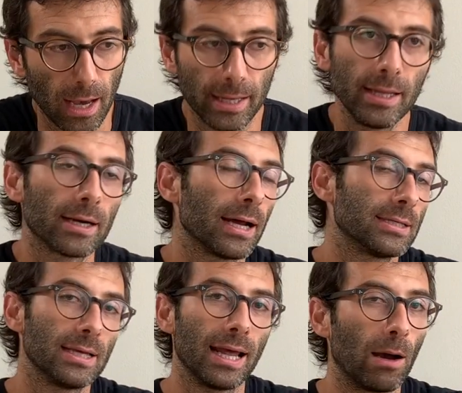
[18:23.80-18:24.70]
And here I
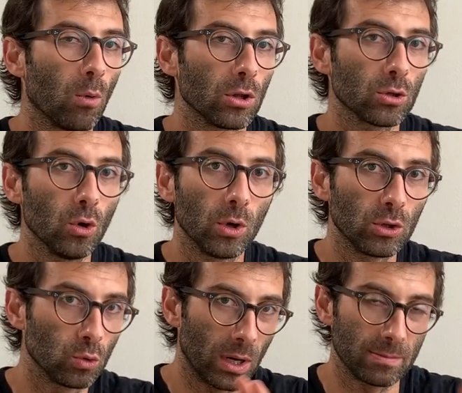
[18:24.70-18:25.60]
say I won't go
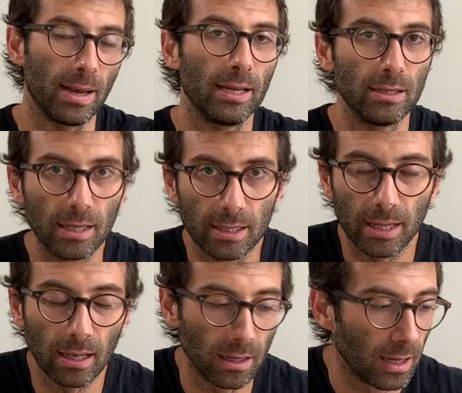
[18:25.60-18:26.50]
into as many
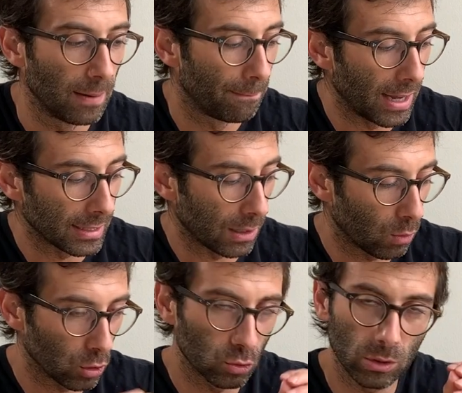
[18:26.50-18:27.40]
detail, but I
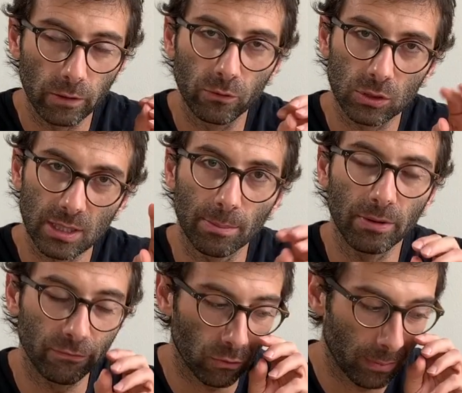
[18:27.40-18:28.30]
want to give you some
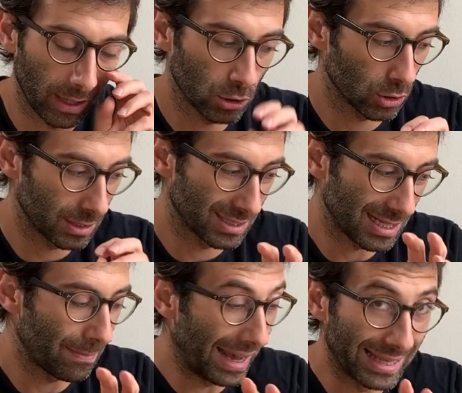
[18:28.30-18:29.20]
information and
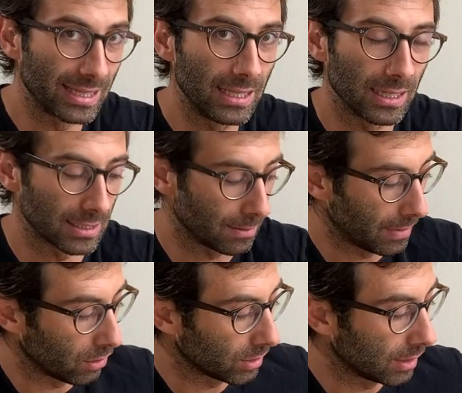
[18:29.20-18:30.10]
some ideas
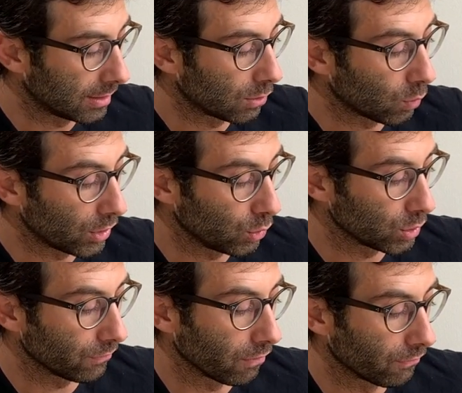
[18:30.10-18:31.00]
about it that were
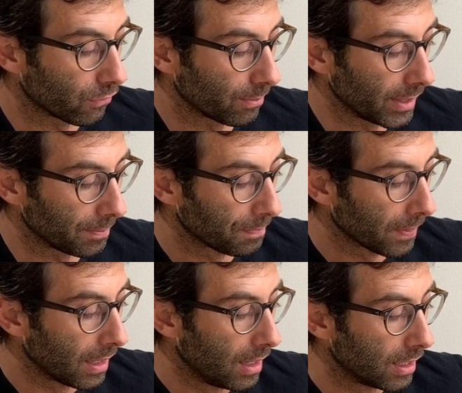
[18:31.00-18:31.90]
useful for me.
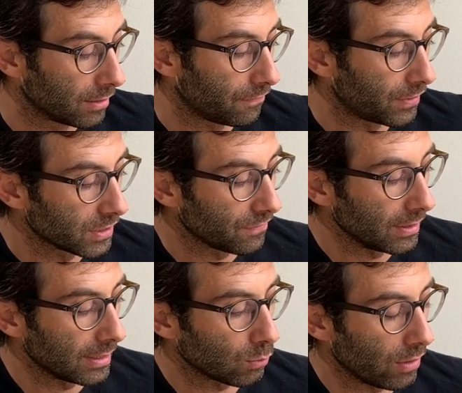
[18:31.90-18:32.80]
The first
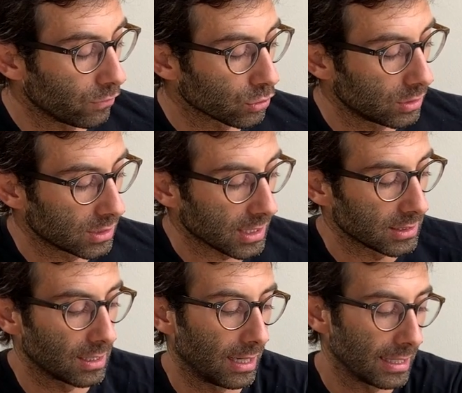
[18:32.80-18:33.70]
thing that we have also
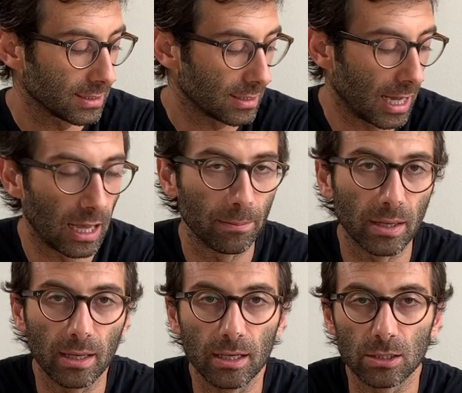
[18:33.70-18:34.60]
discussed the last time
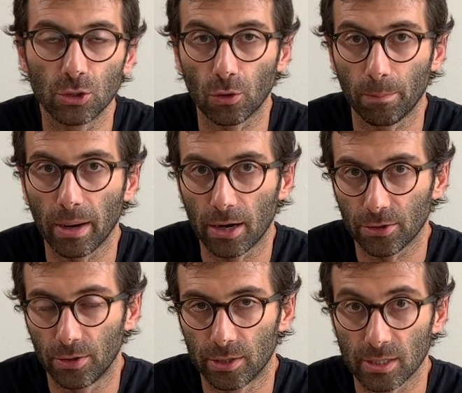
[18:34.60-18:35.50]
is your
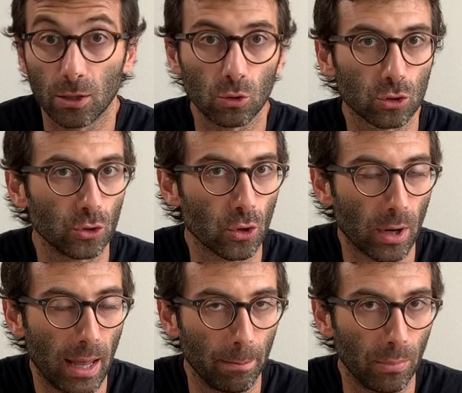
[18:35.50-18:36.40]
partners and also
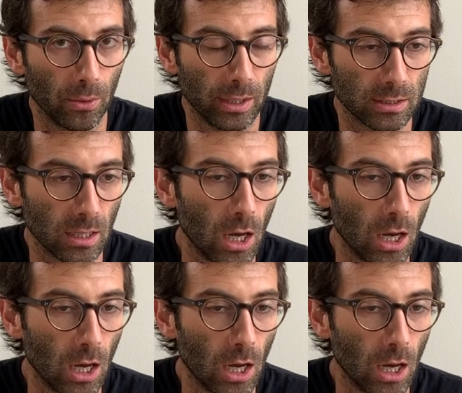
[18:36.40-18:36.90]
your employees.